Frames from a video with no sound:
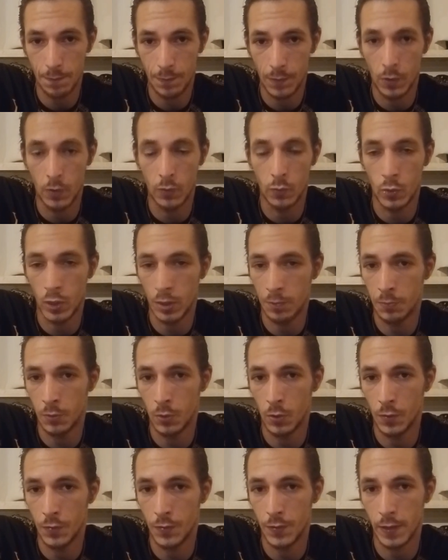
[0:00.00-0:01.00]
One
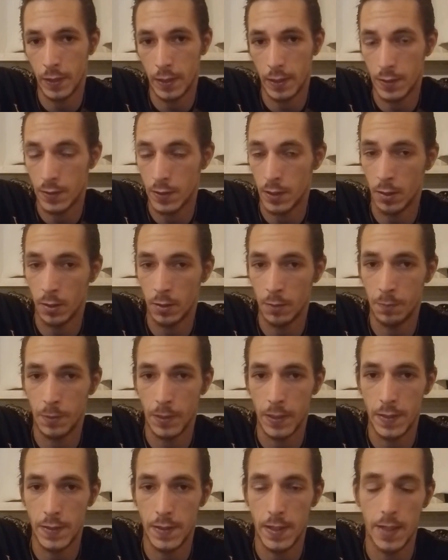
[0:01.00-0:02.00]
bolt is not in
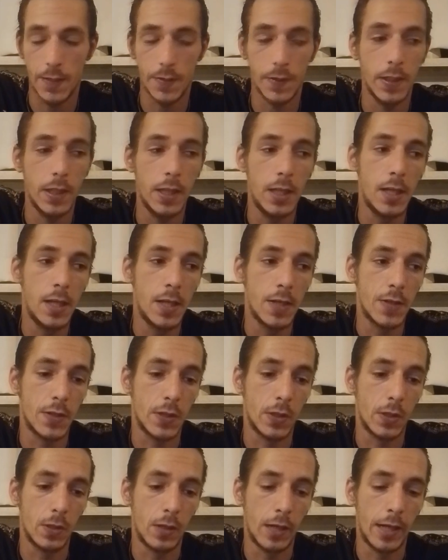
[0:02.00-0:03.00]
place yet,
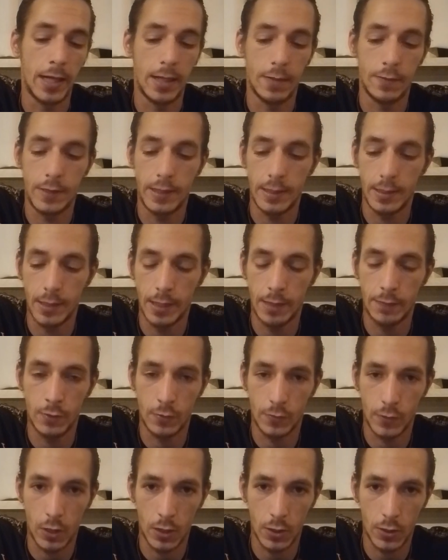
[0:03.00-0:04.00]
so I have the 11th
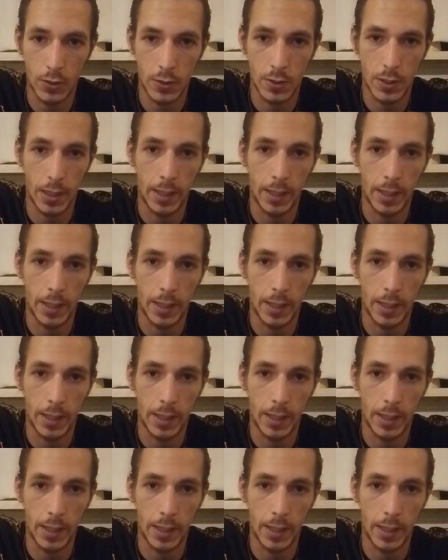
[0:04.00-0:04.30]
of August.